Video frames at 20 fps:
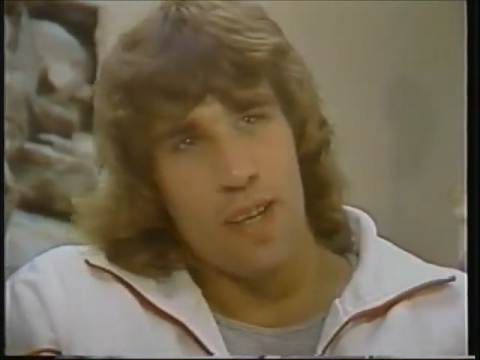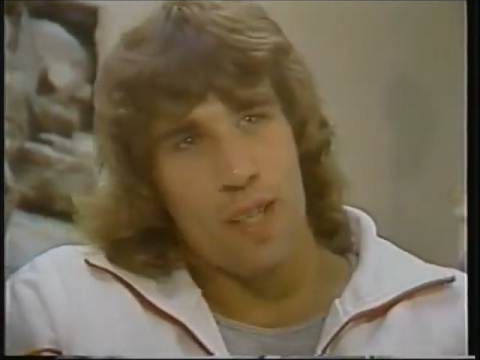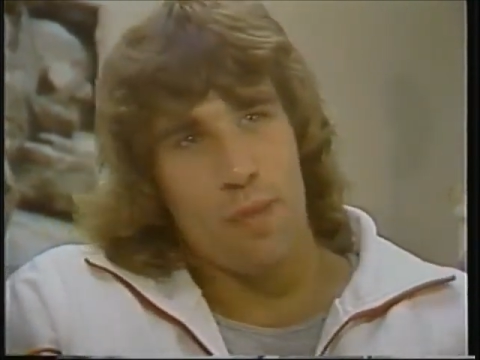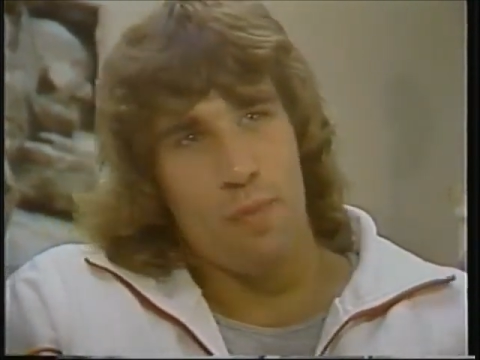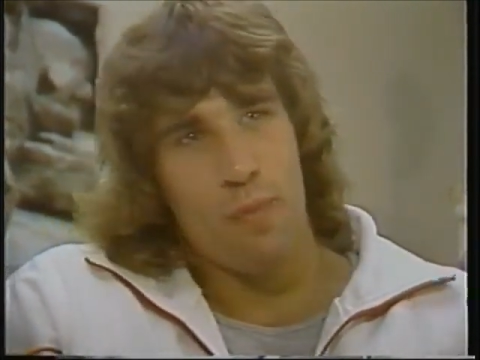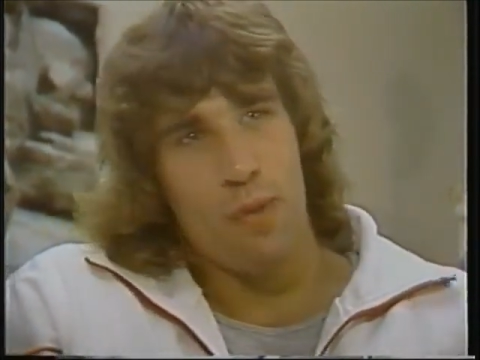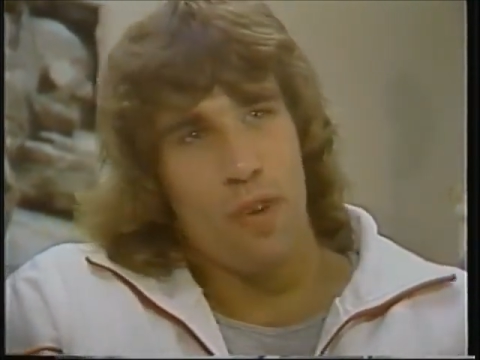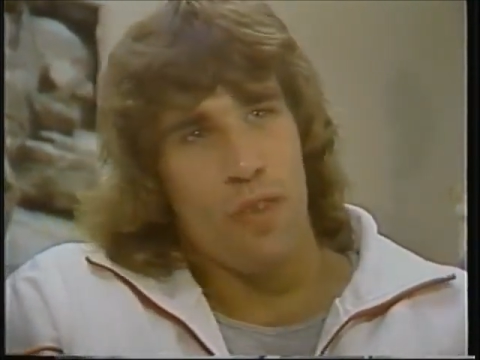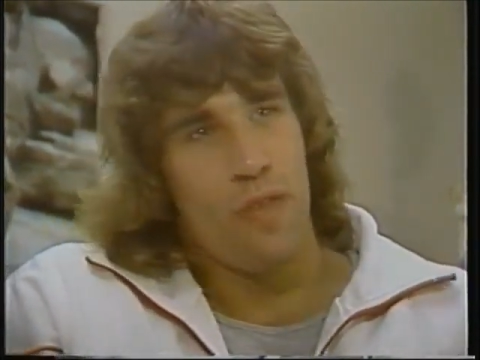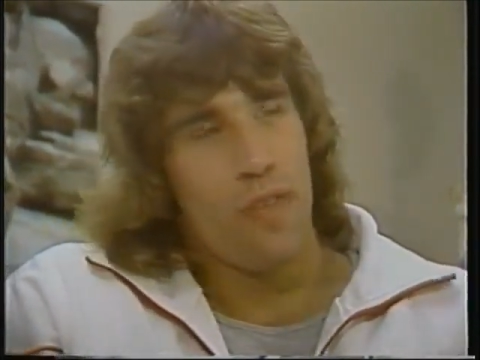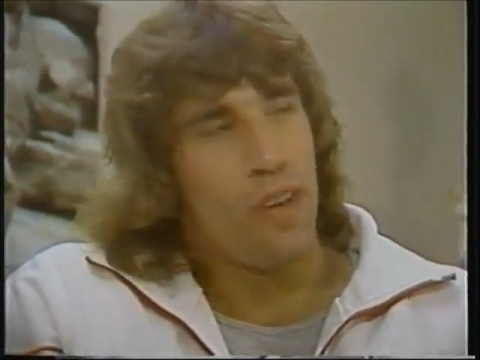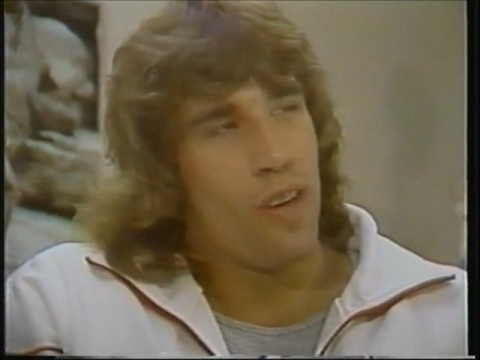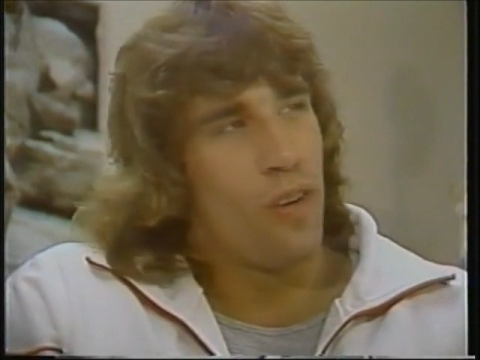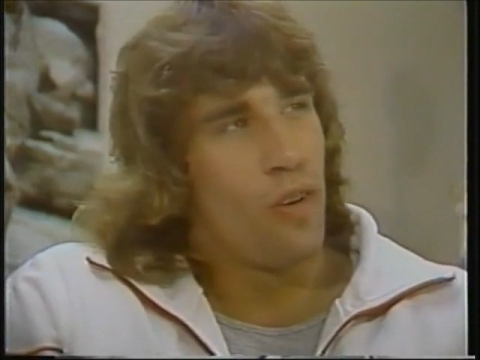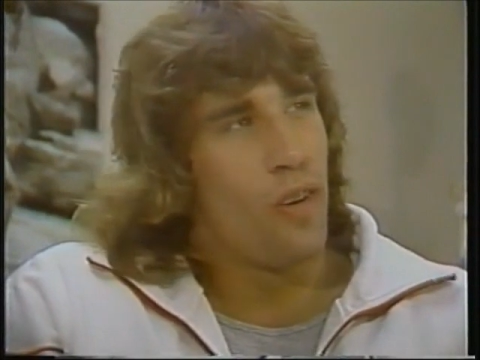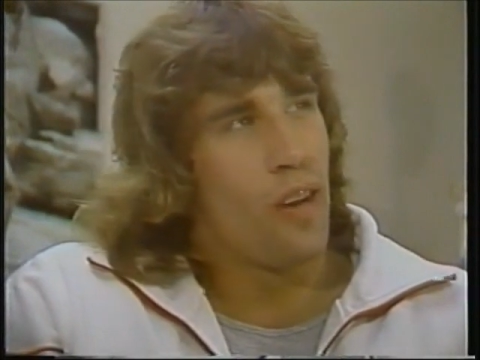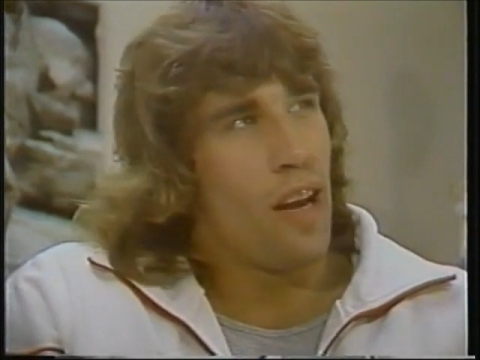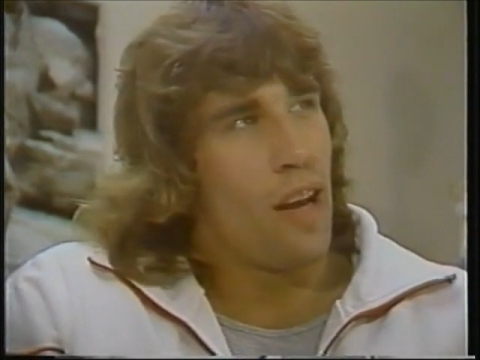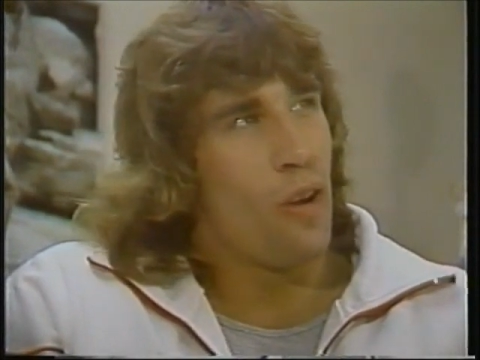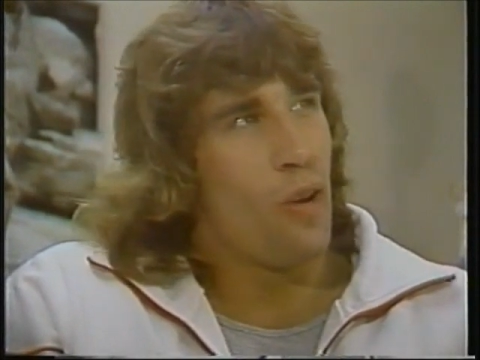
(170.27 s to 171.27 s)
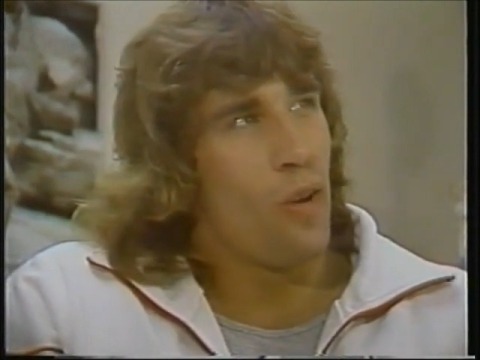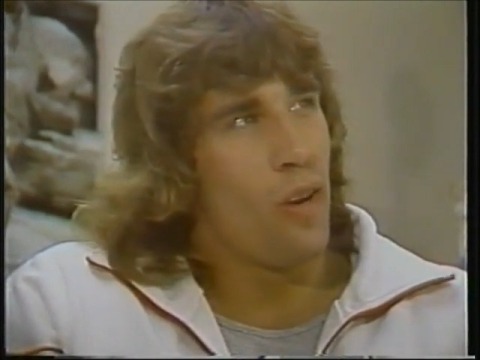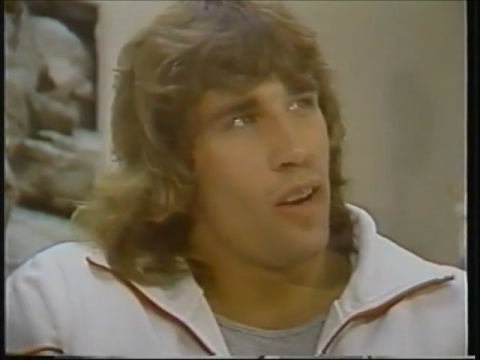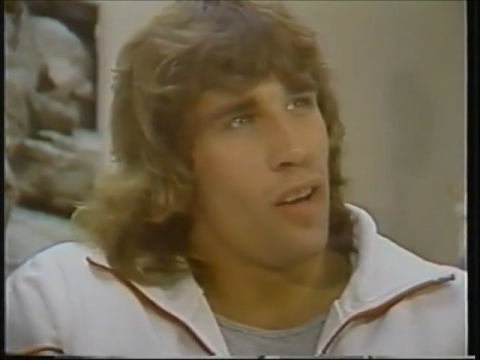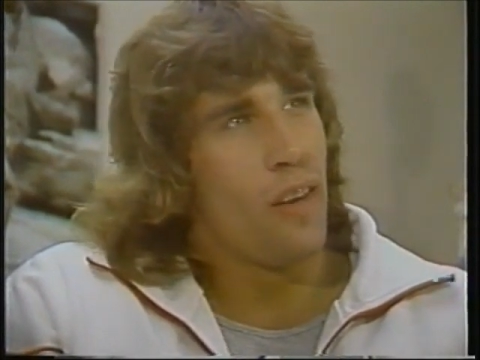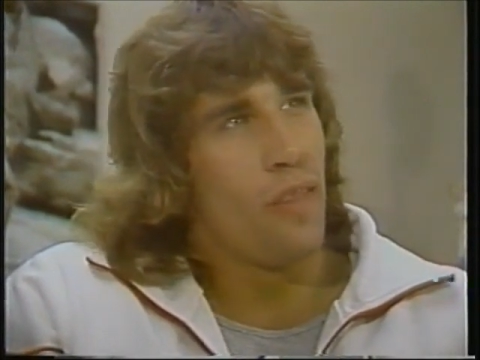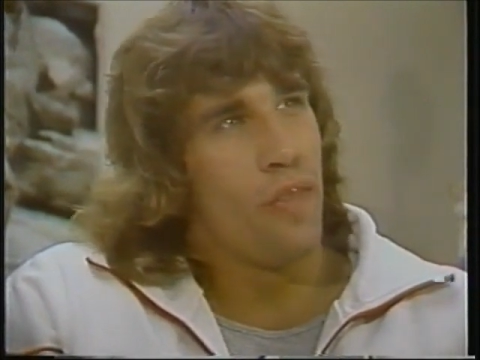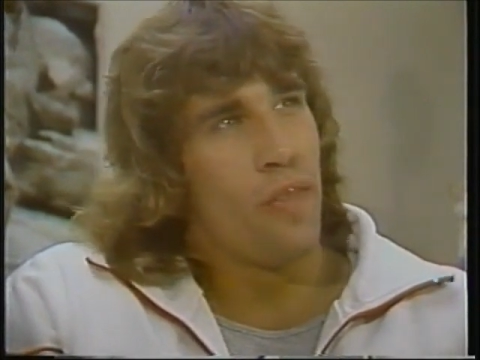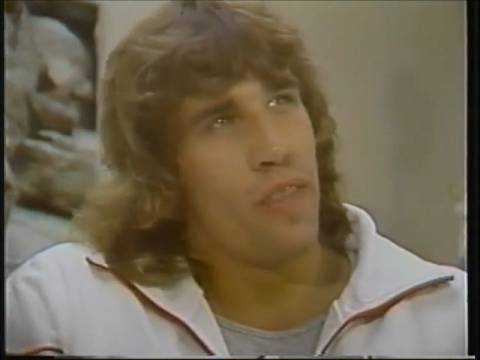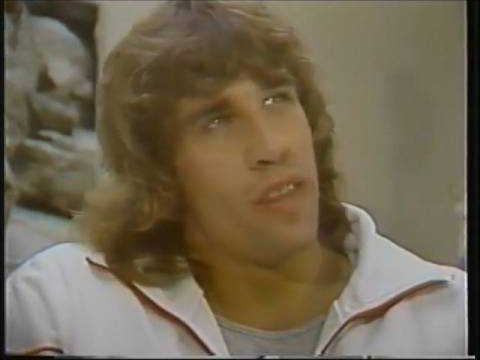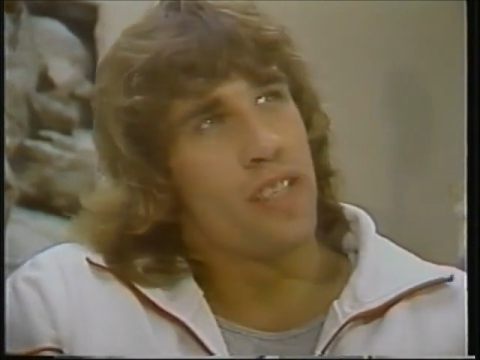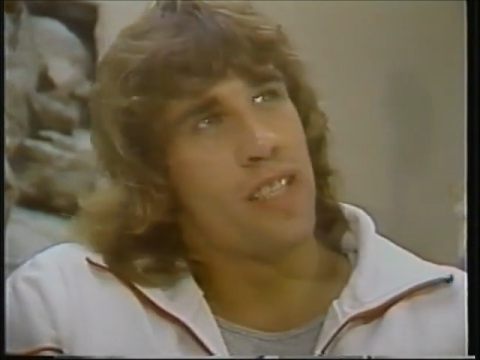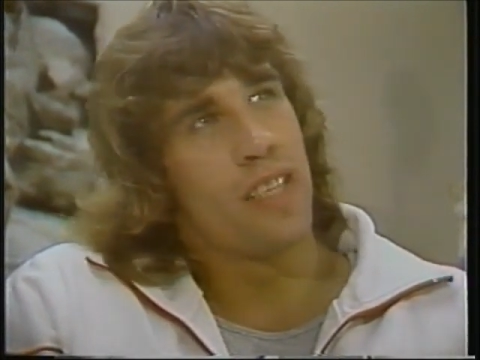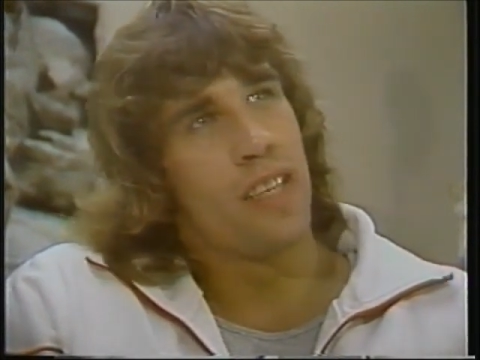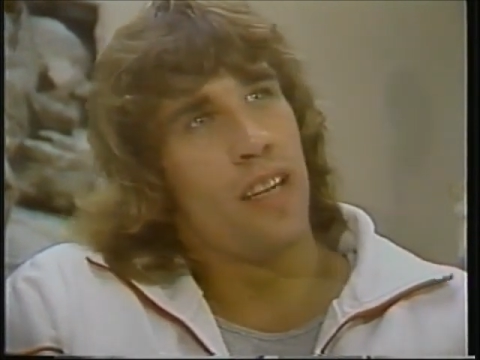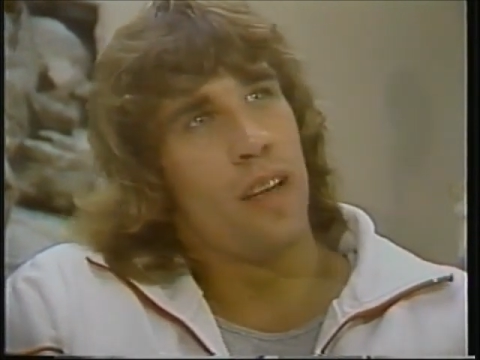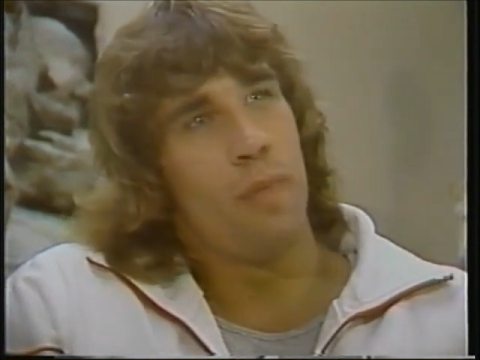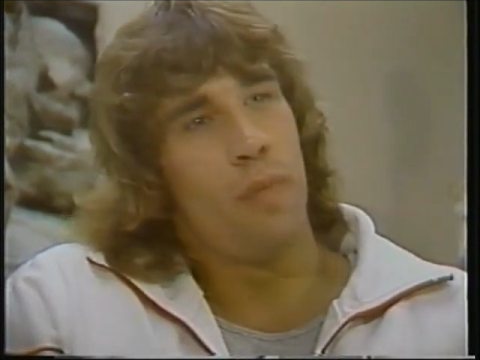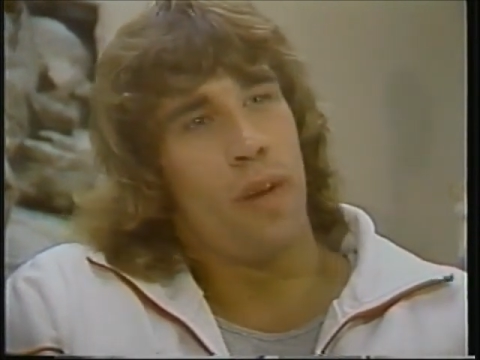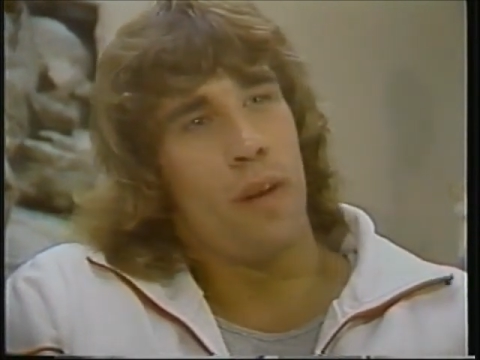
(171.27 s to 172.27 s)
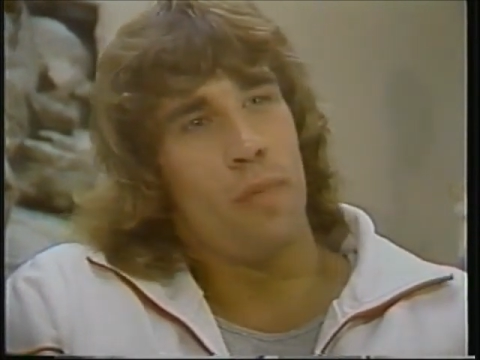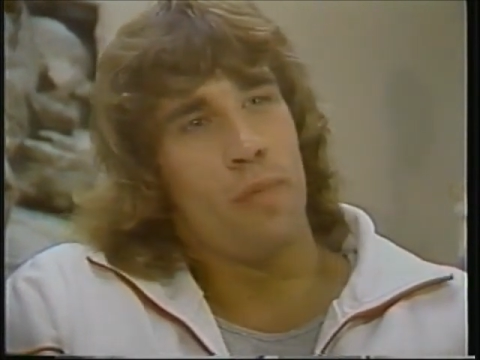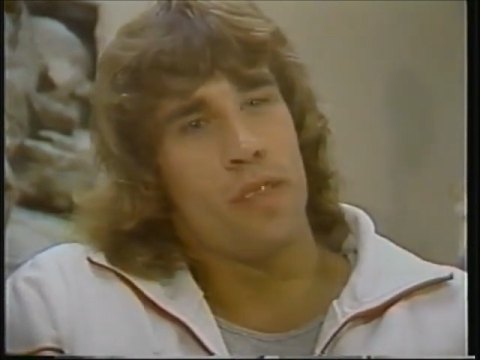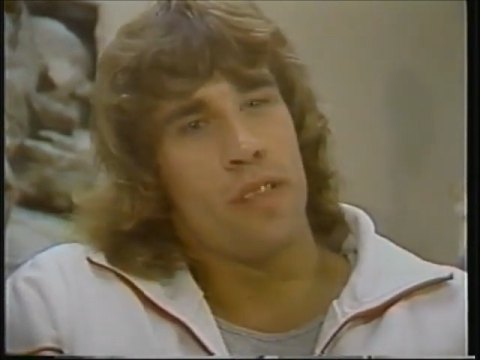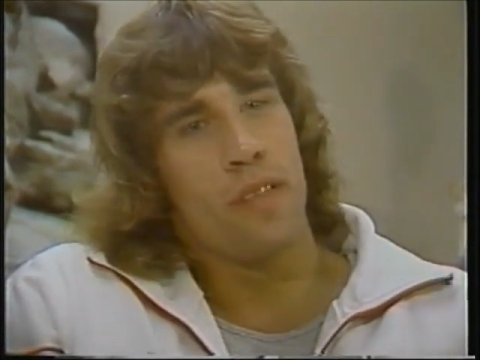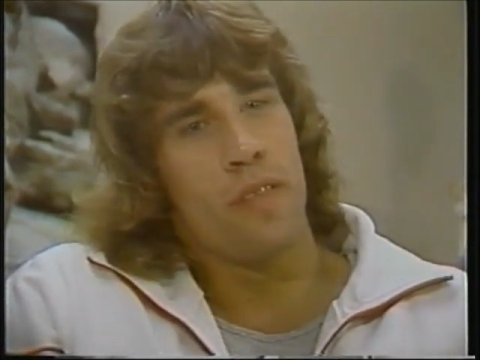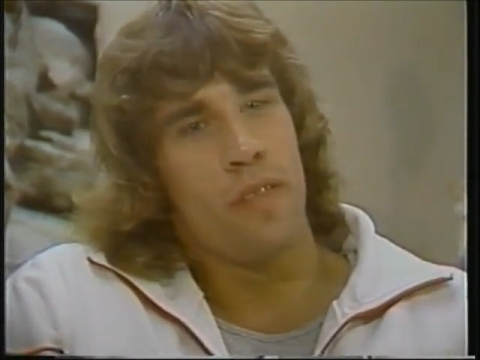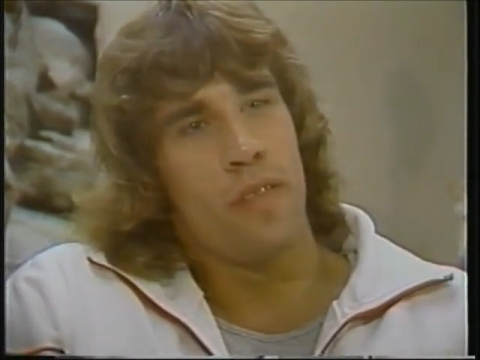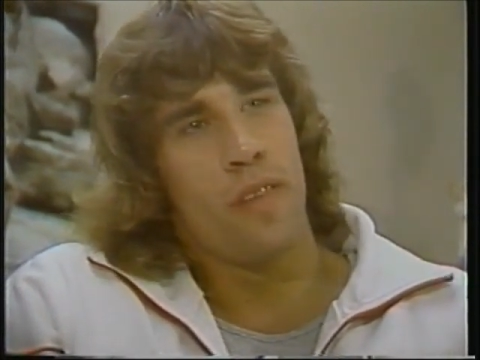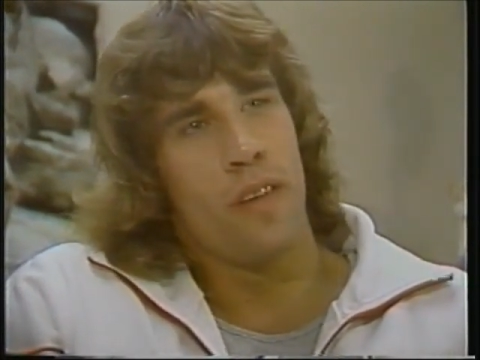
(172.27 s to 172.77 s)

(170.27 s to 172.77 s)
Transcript: There's proof, you know, not only of the slip-ups